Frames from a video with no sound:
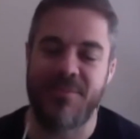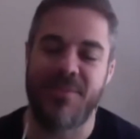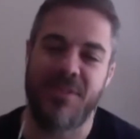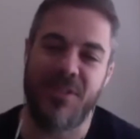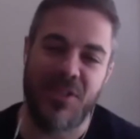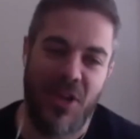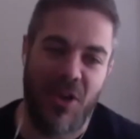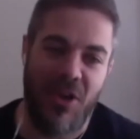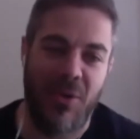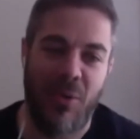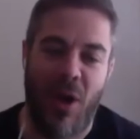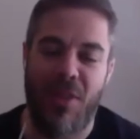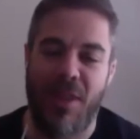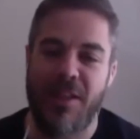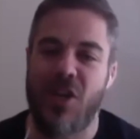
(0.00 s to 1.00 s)

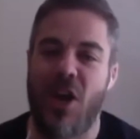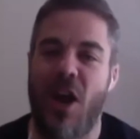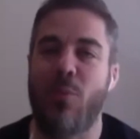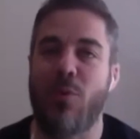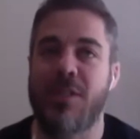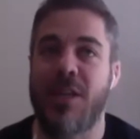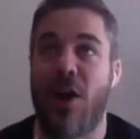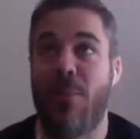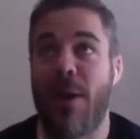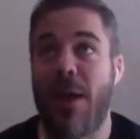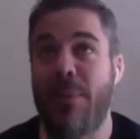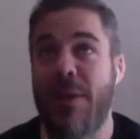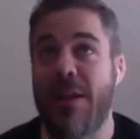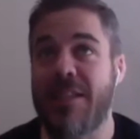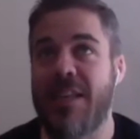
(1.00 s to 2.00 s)
I think time will tell,
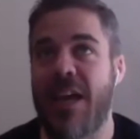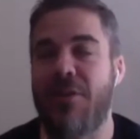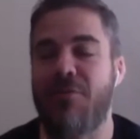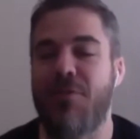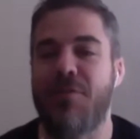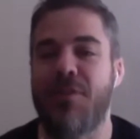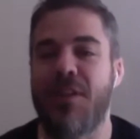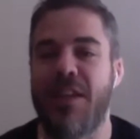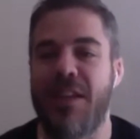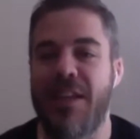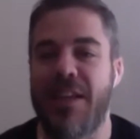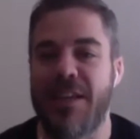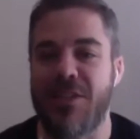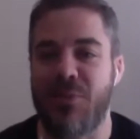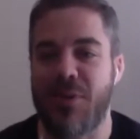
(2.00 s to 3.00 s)
maybe in 10, 15
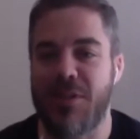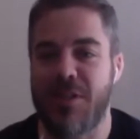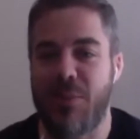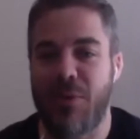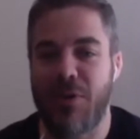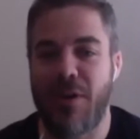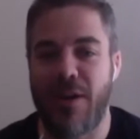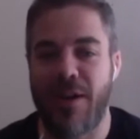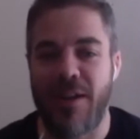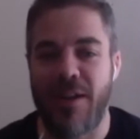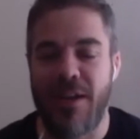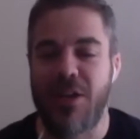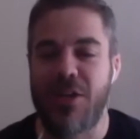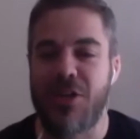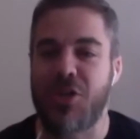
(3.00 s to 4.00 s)
years, when someone like
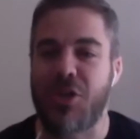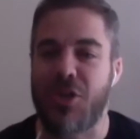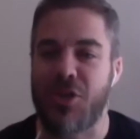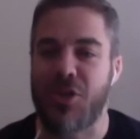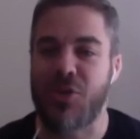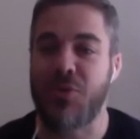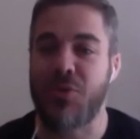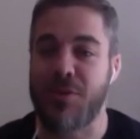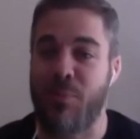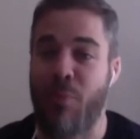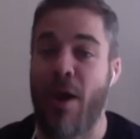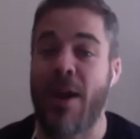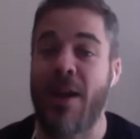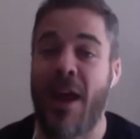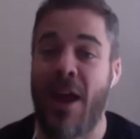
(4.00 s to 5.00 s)
Sugar Sean's
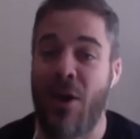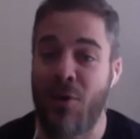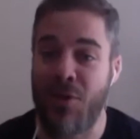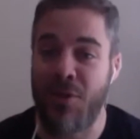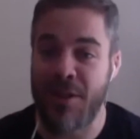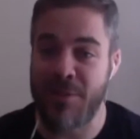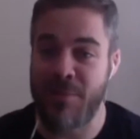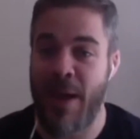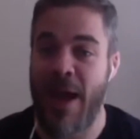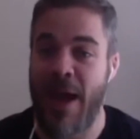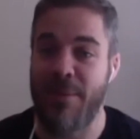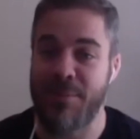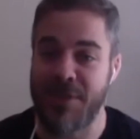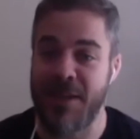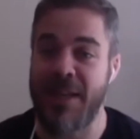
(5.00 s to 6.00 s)
brain health is
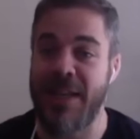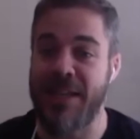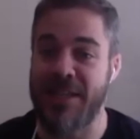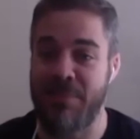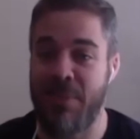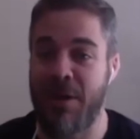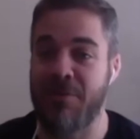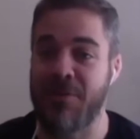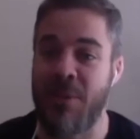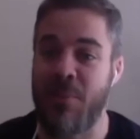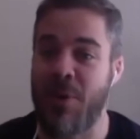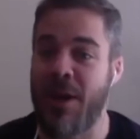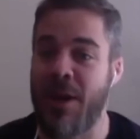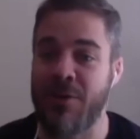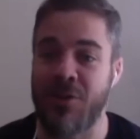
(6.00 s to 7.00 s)
perhaps leagues above
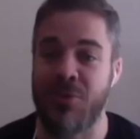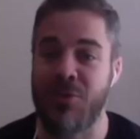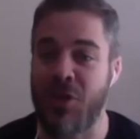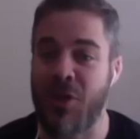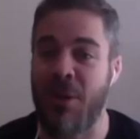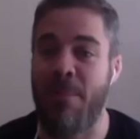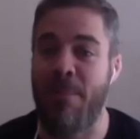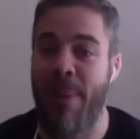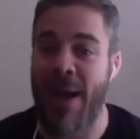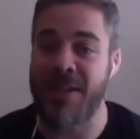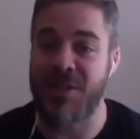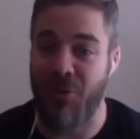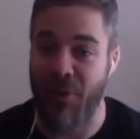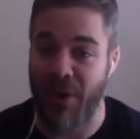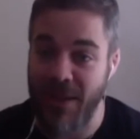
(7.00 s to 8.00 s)
someone else who took a
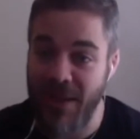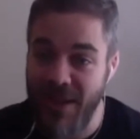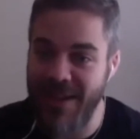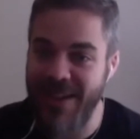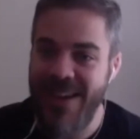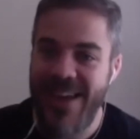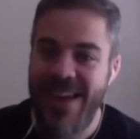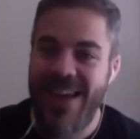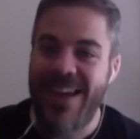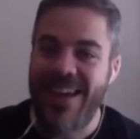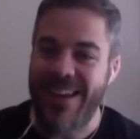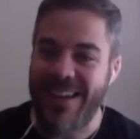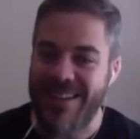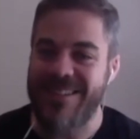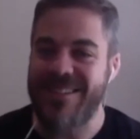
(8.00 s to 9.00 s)
battering.
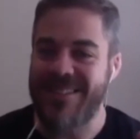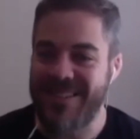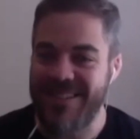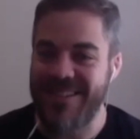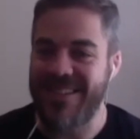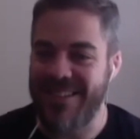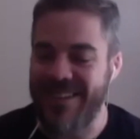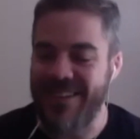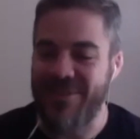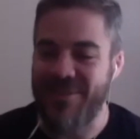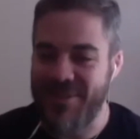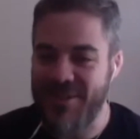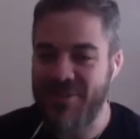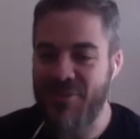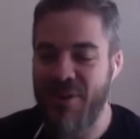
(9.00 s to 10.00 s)

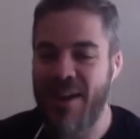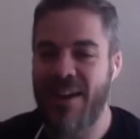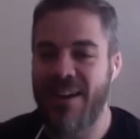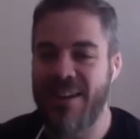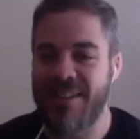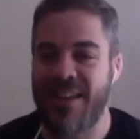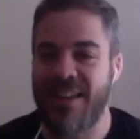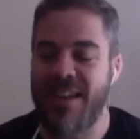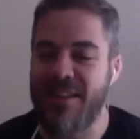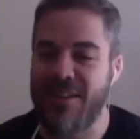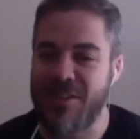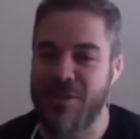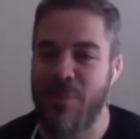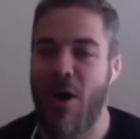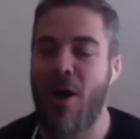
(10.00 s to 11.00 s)
You'll realize that the
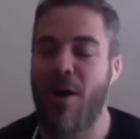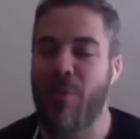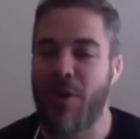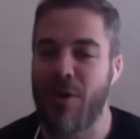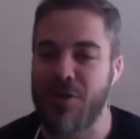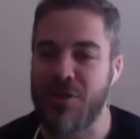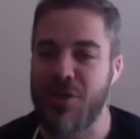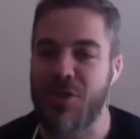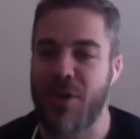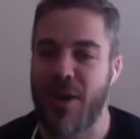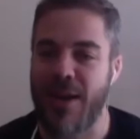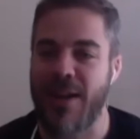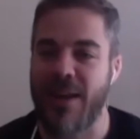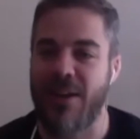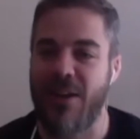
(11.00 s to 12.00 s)
smart approach to
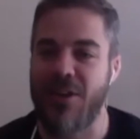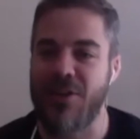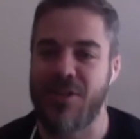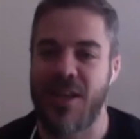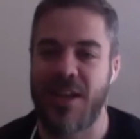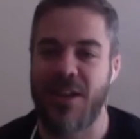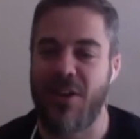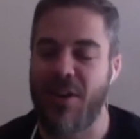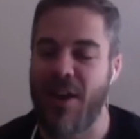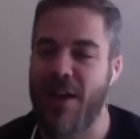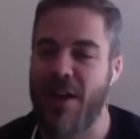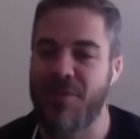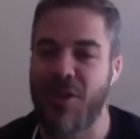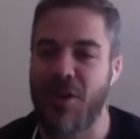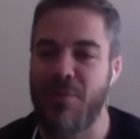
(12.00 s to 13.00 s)
training, like you say, you don't
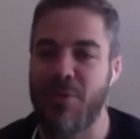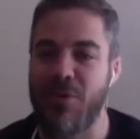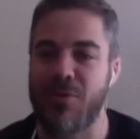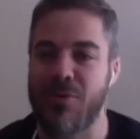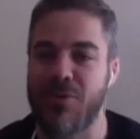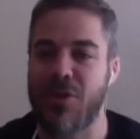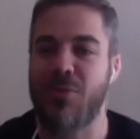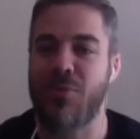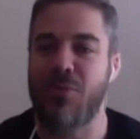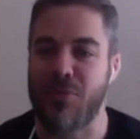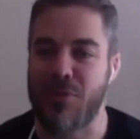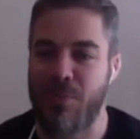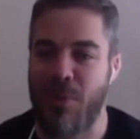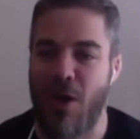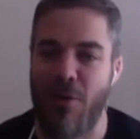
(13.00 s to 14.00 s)
have to go balls to the wall
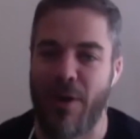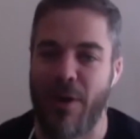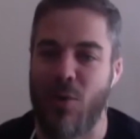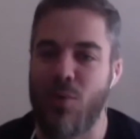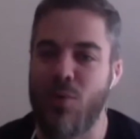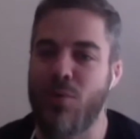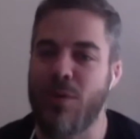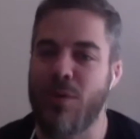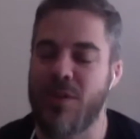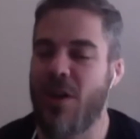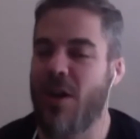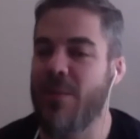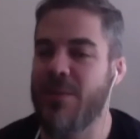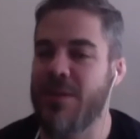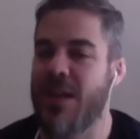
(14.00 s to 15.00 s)
sparring all the
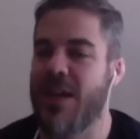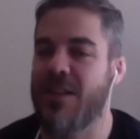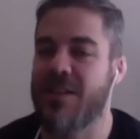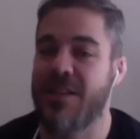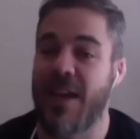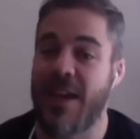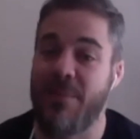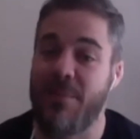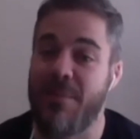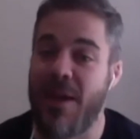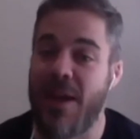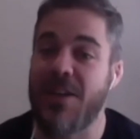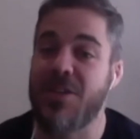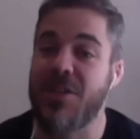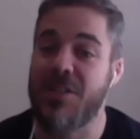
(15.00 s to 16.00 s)
time to get the same
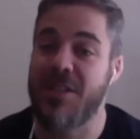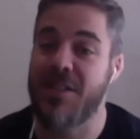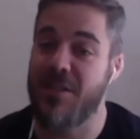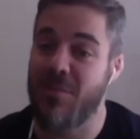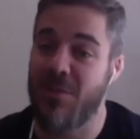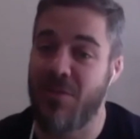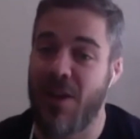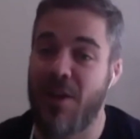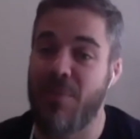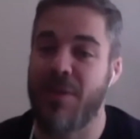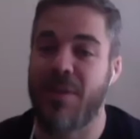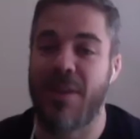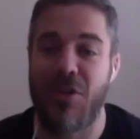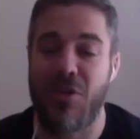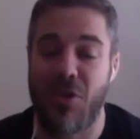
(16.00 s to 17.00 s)
energy system development
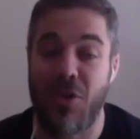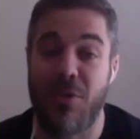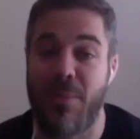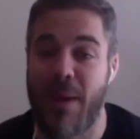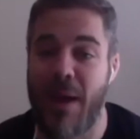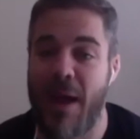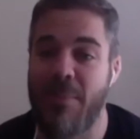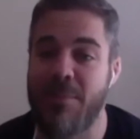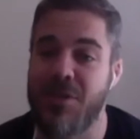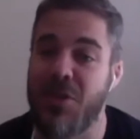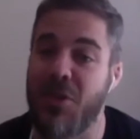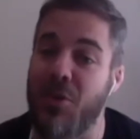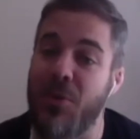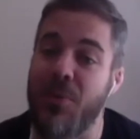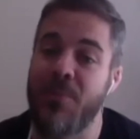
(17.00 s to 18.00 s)
that you could perhaps
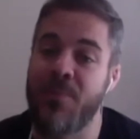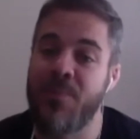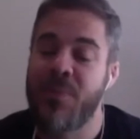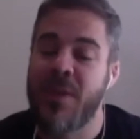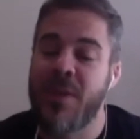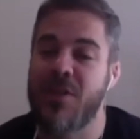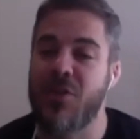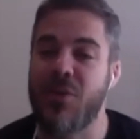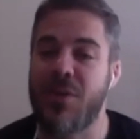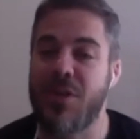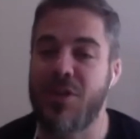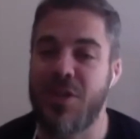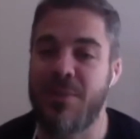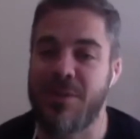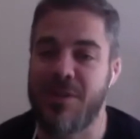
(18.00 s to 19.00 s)
do in the
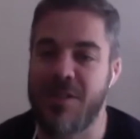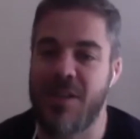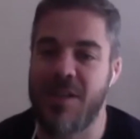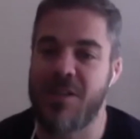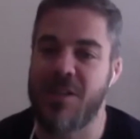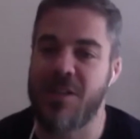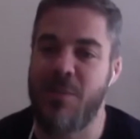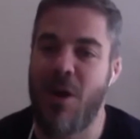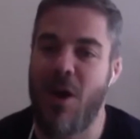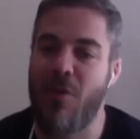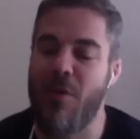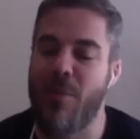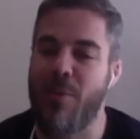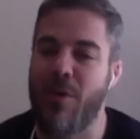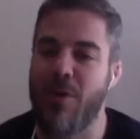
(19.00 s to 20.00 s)
gym. Is a smarter
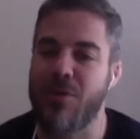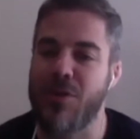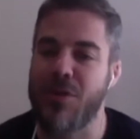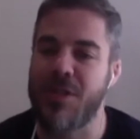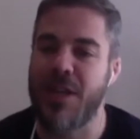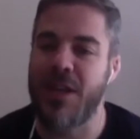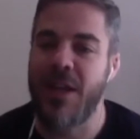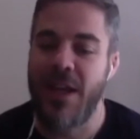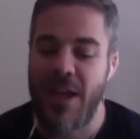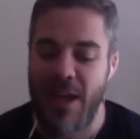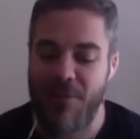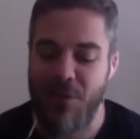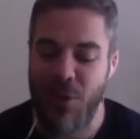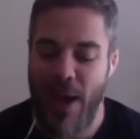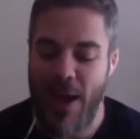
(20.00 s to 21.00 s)
approach, isn't it?
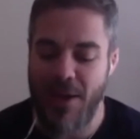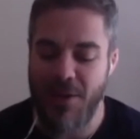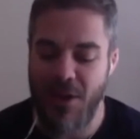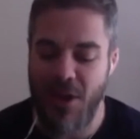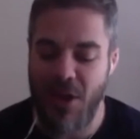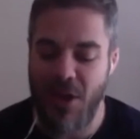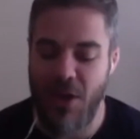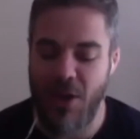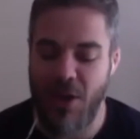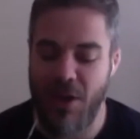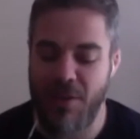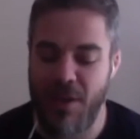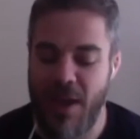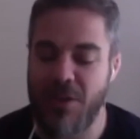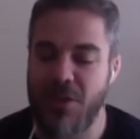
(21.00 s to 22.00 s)
If you had
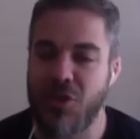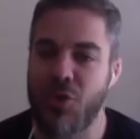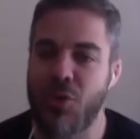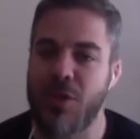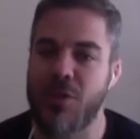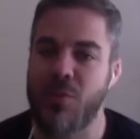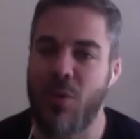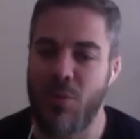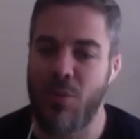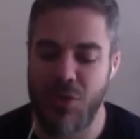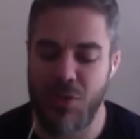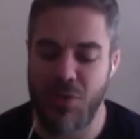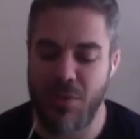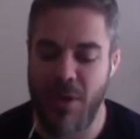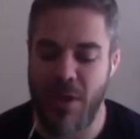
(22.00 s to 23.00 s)
the choice, what would
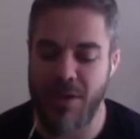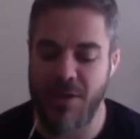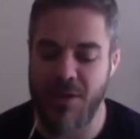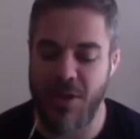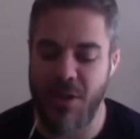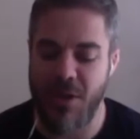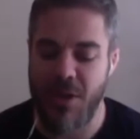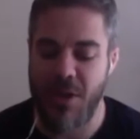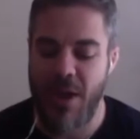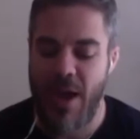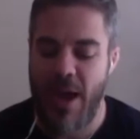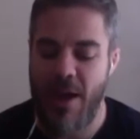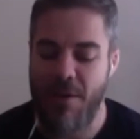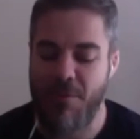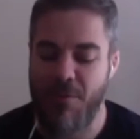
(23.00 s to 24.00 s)
you like to
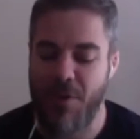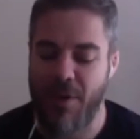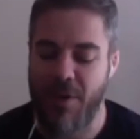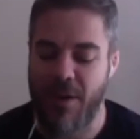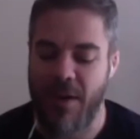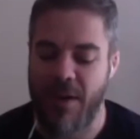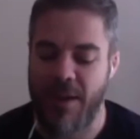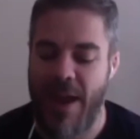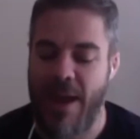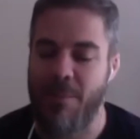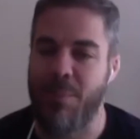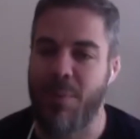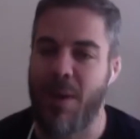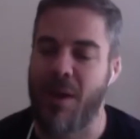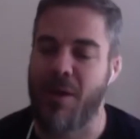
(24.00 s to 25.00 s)
have for a camp
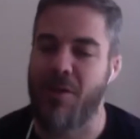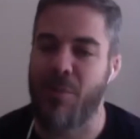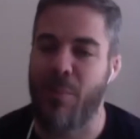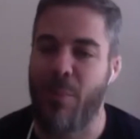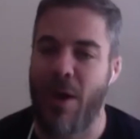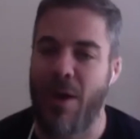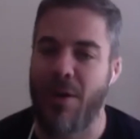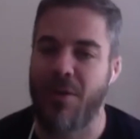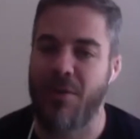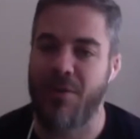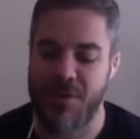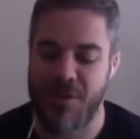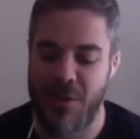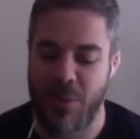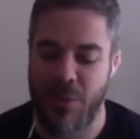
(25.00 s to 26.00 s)
length, Brandon, for
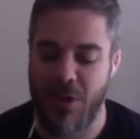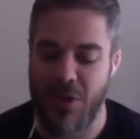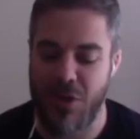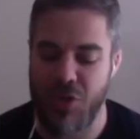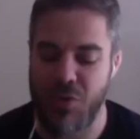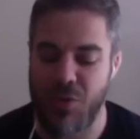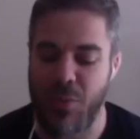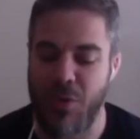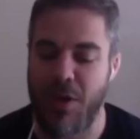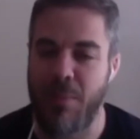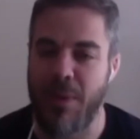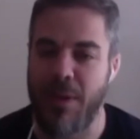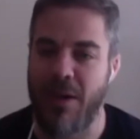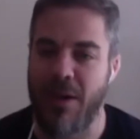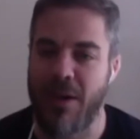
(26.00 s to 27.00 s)
someone like Sean? Would it
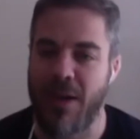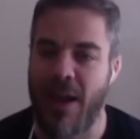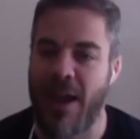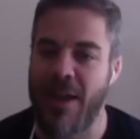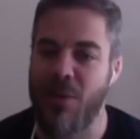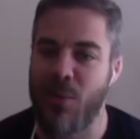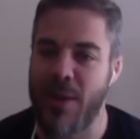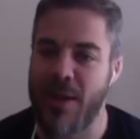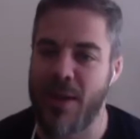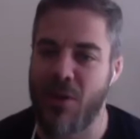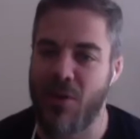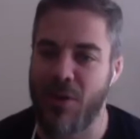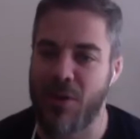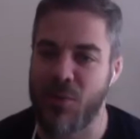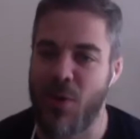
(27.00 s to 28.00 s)
be like an 8 week
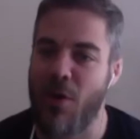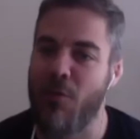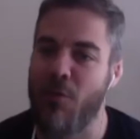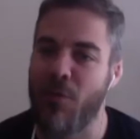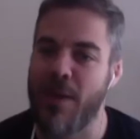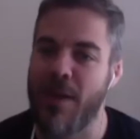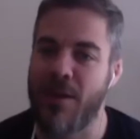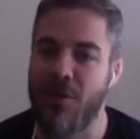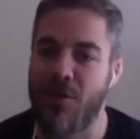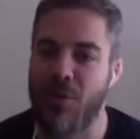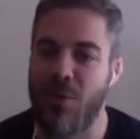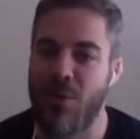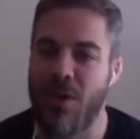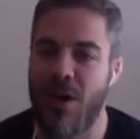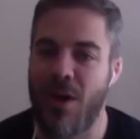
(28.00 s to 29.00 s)
or a 12 week, or
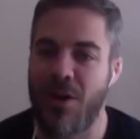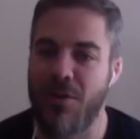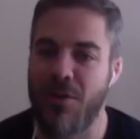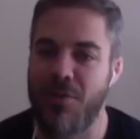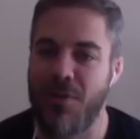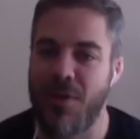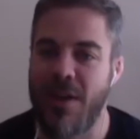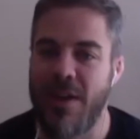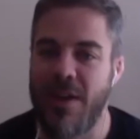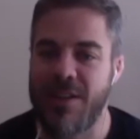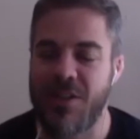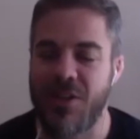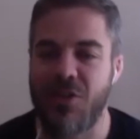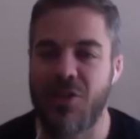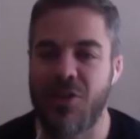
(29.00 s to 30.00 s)
what kind of is
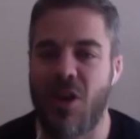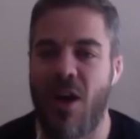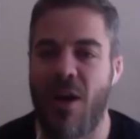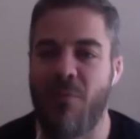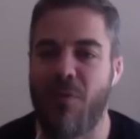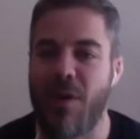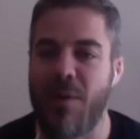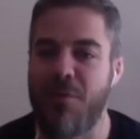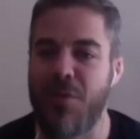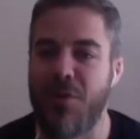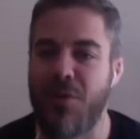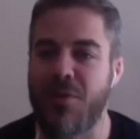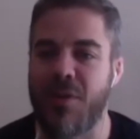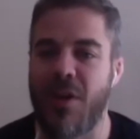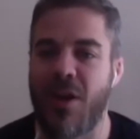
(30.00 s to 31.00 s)
a good time frame for you
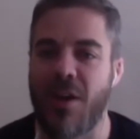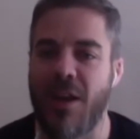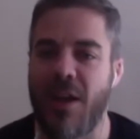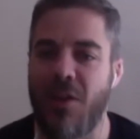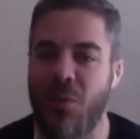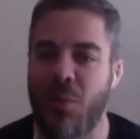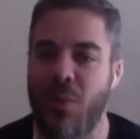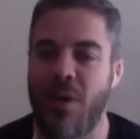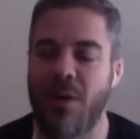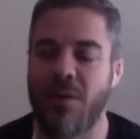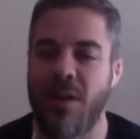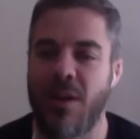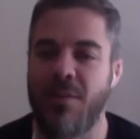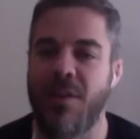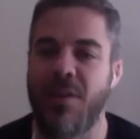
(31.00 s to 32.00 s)
to kind of get the work
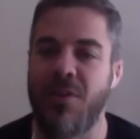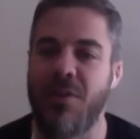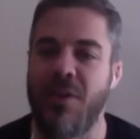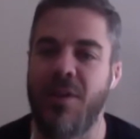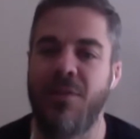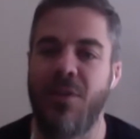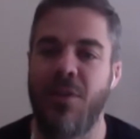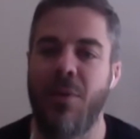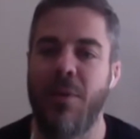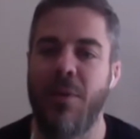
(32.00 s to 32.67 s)
done that you need to?